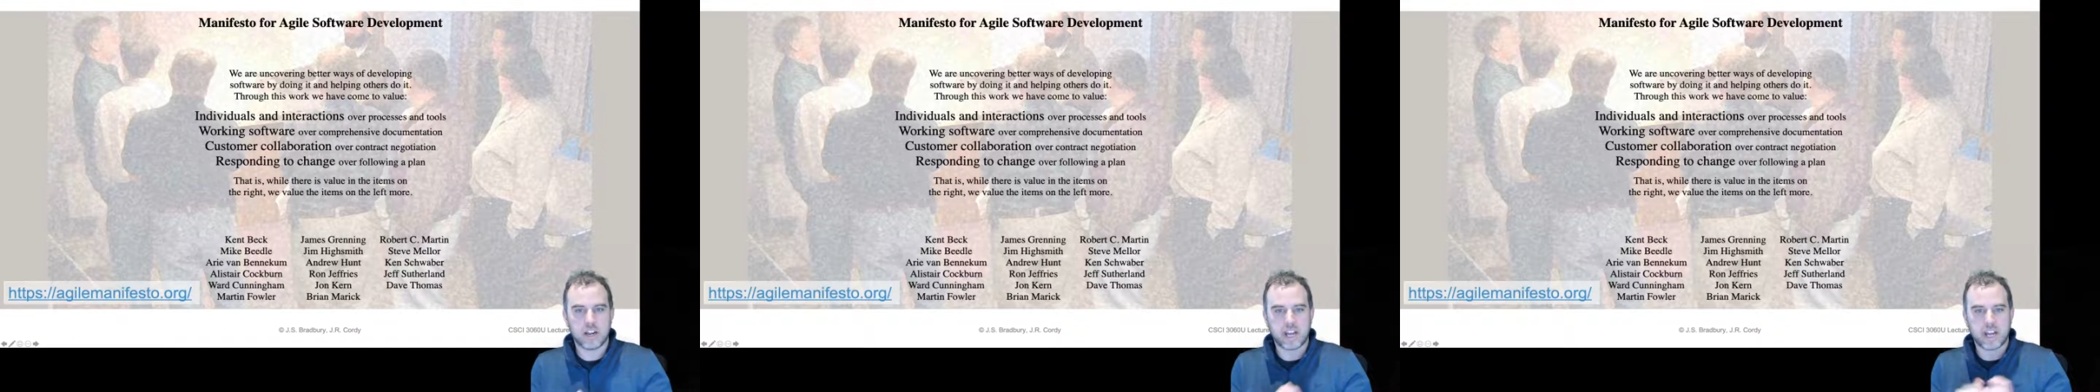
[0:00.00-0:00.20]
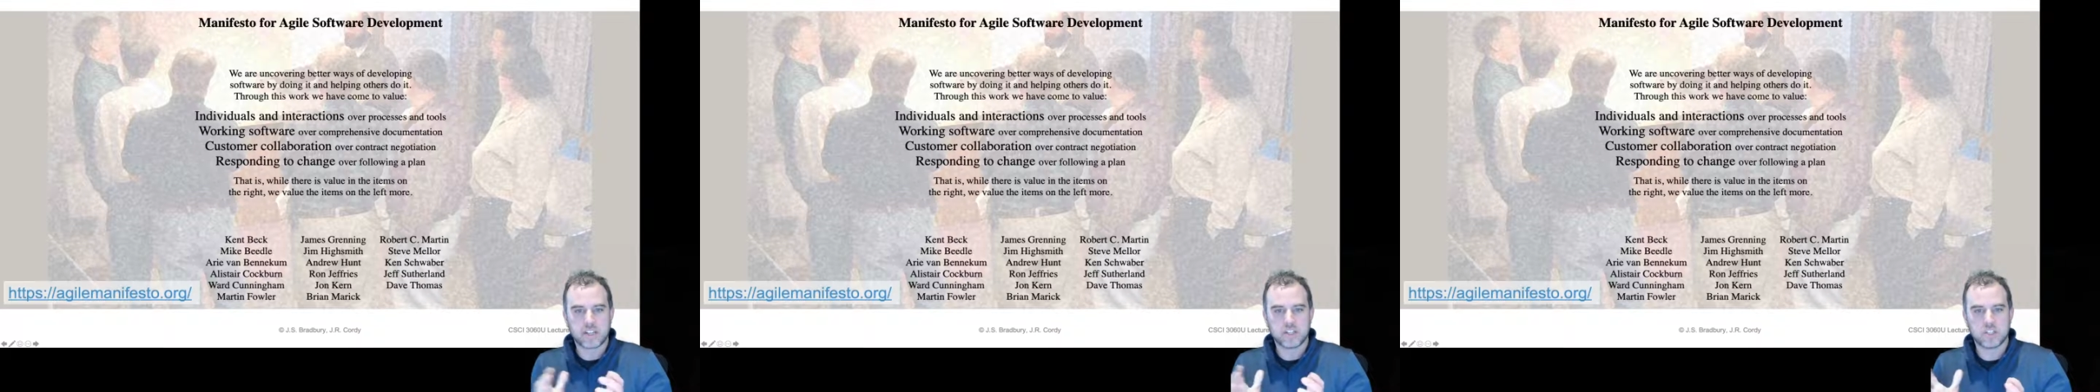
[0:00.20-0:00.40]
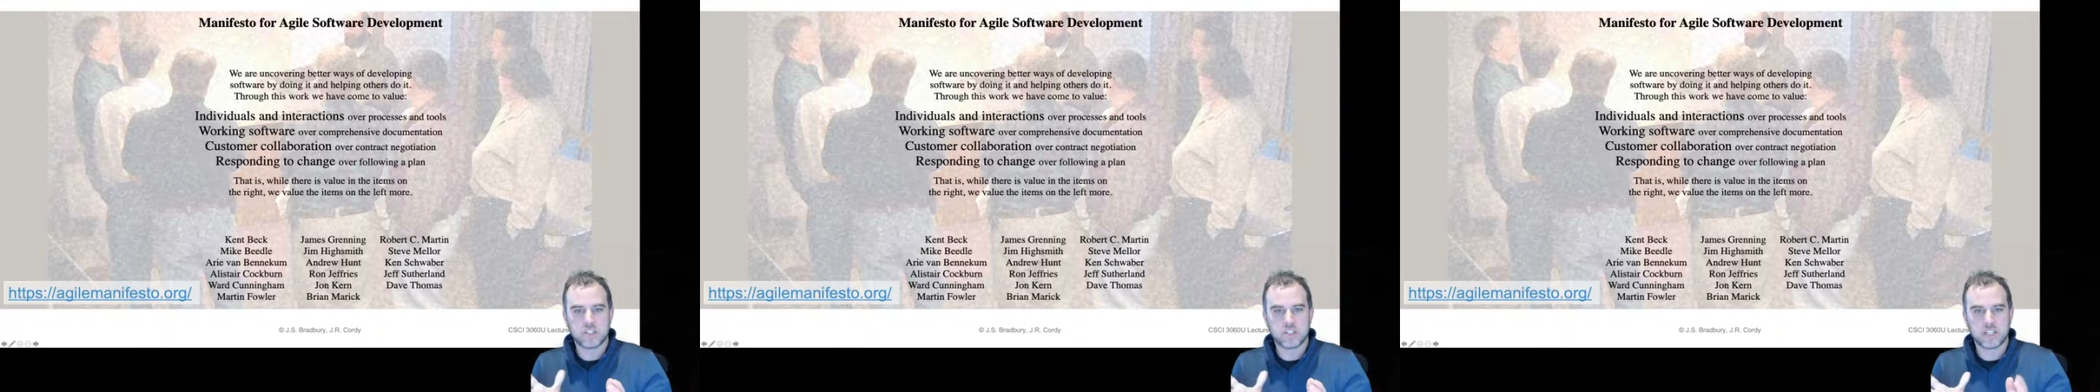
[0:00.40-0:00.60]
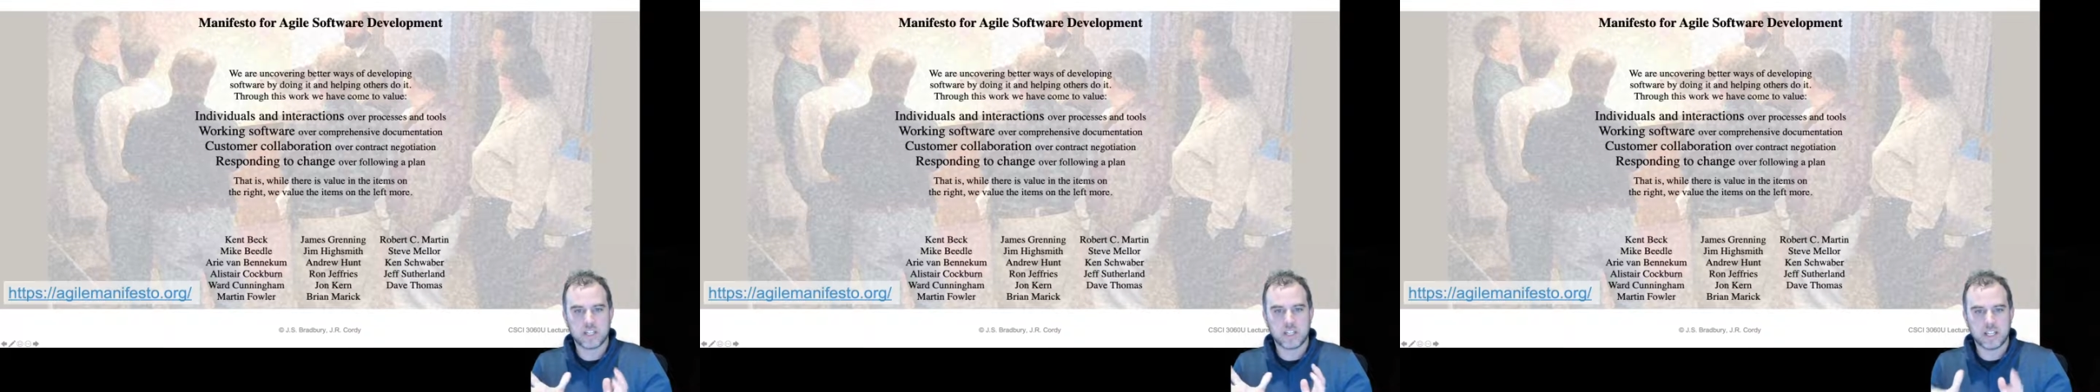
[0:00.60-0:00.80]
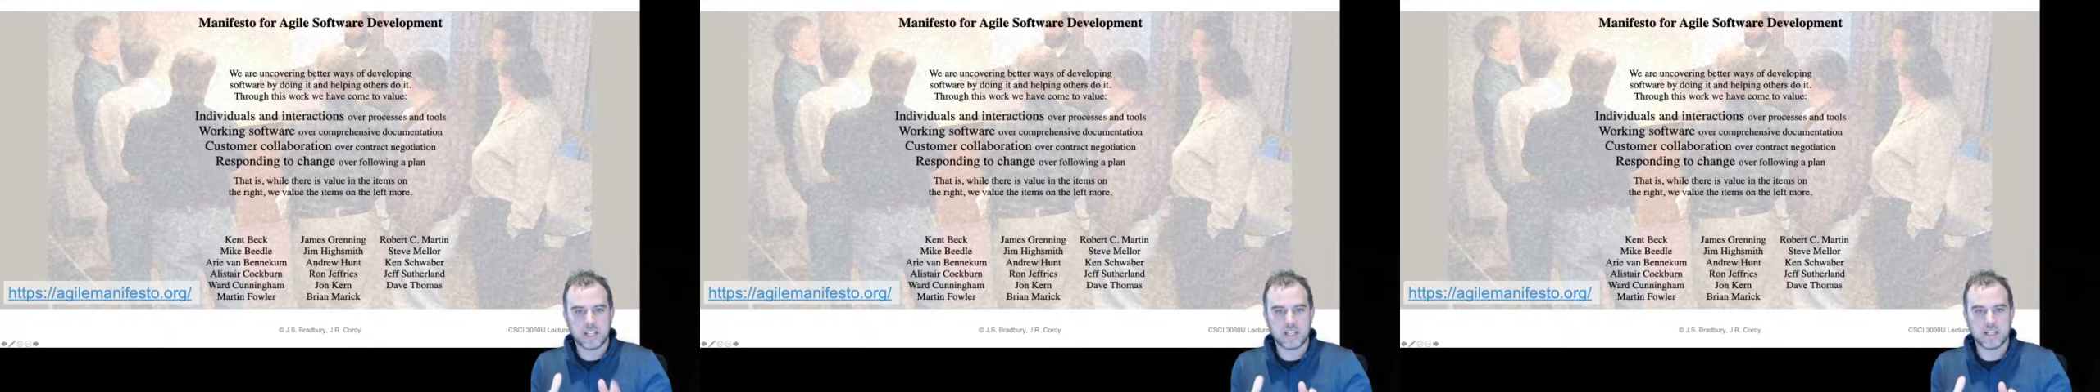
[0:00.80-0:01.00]

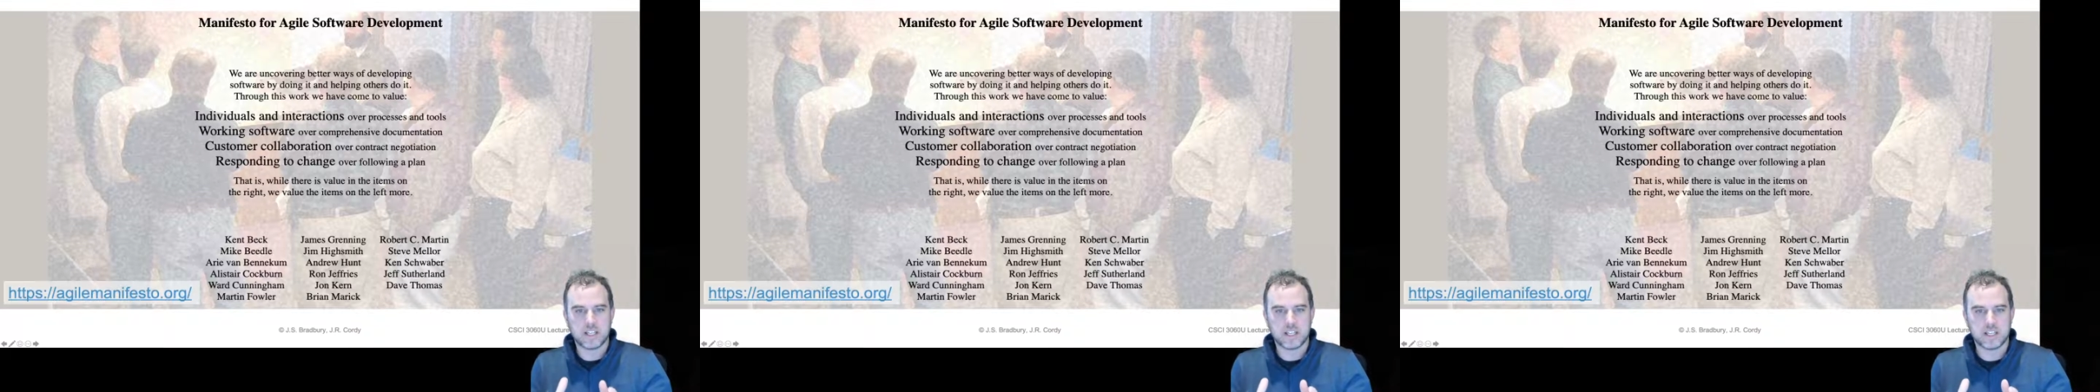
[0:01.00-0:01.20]
actually in